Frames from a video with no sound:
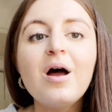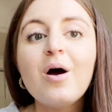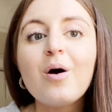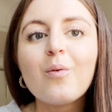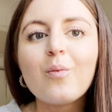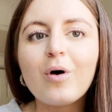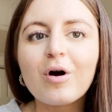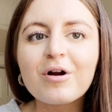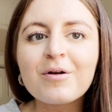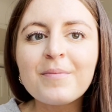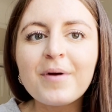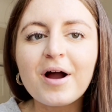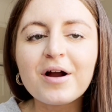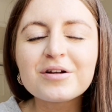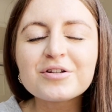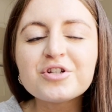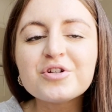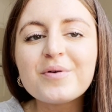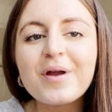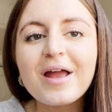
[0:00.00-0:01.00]
Welcome
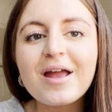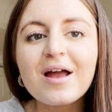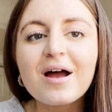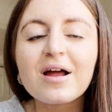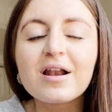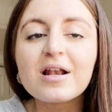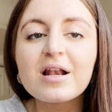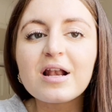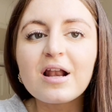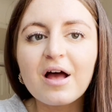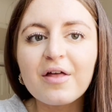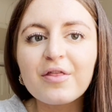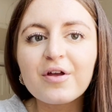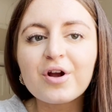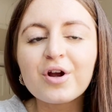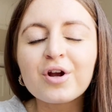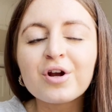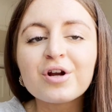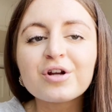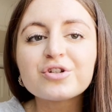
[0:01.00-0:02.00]
back to
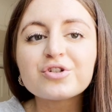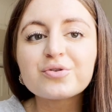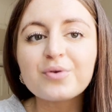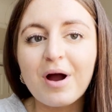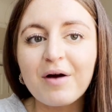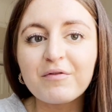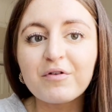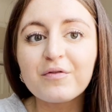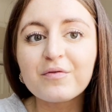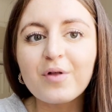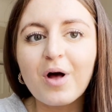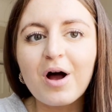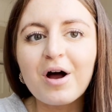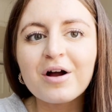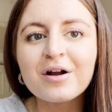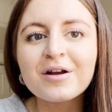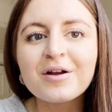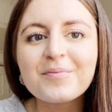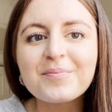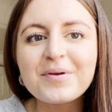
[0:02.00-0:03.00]
another travel
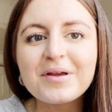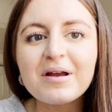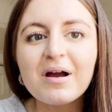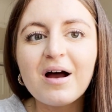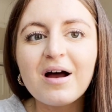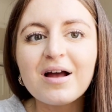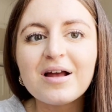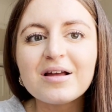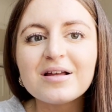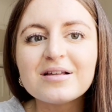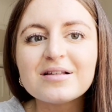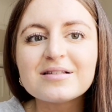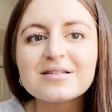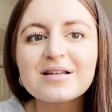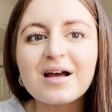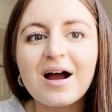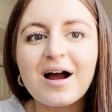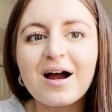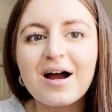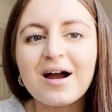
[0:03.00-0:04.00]
vlog because
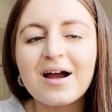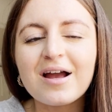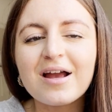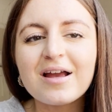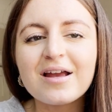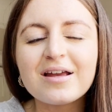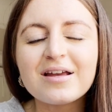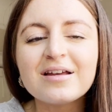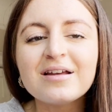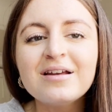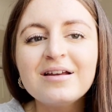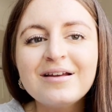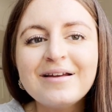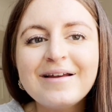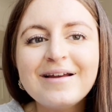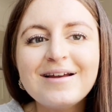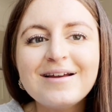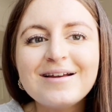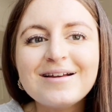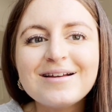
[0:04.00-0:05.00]
I
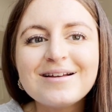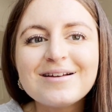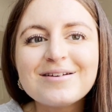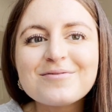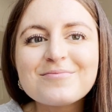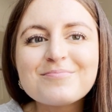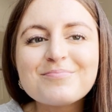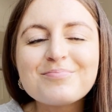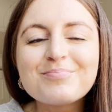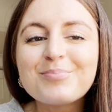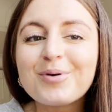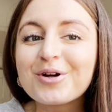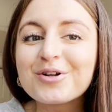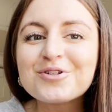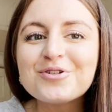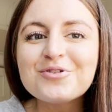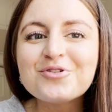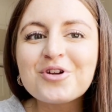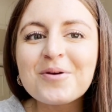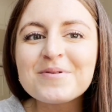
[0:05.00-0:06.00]
booked
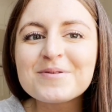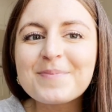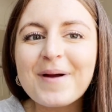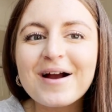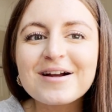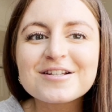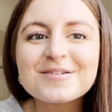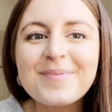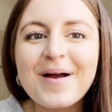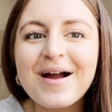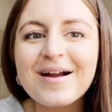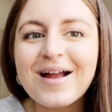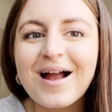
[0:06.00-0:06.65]
two trips back to back